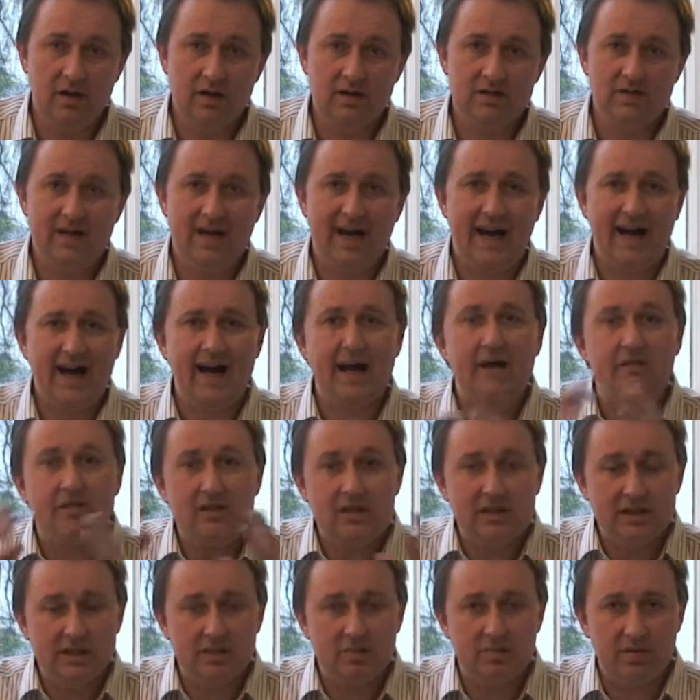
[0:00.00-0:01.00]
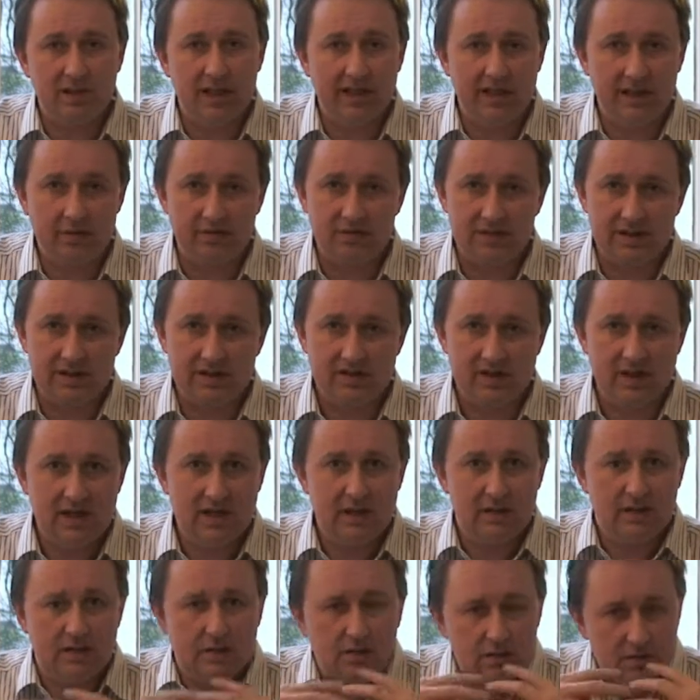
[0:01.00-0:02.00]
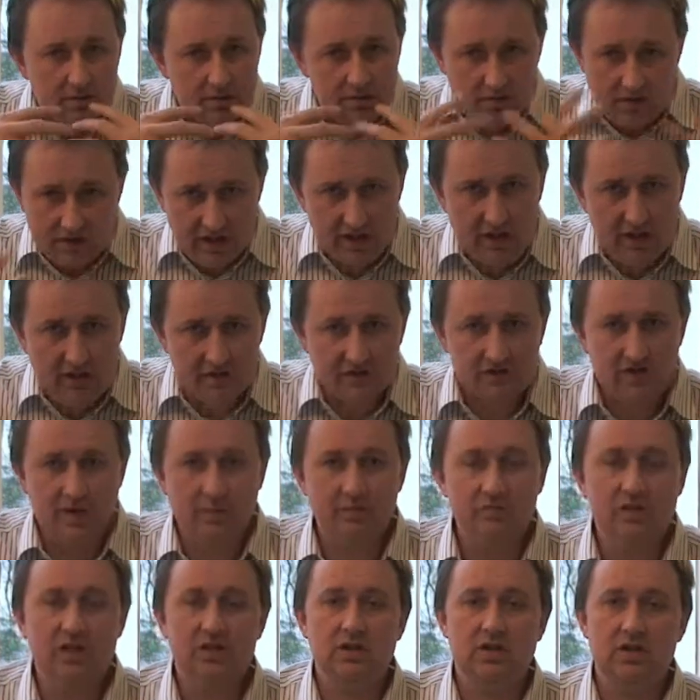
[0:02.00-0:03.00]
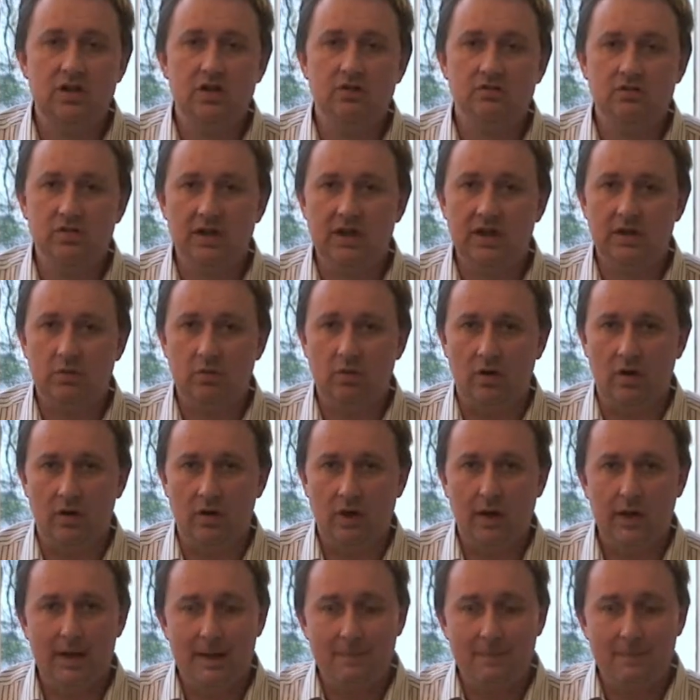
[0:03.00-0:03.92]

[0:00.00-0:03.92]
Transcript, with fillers: So have a little play with this. Think of something that you really want.